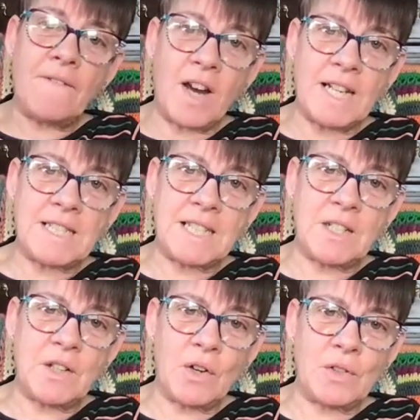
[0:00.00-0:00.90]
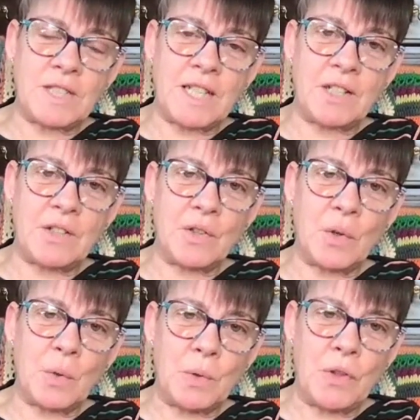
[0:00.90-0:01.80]
finding God in
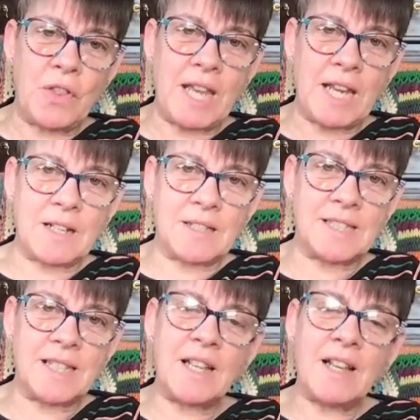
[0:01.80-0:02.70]
all things.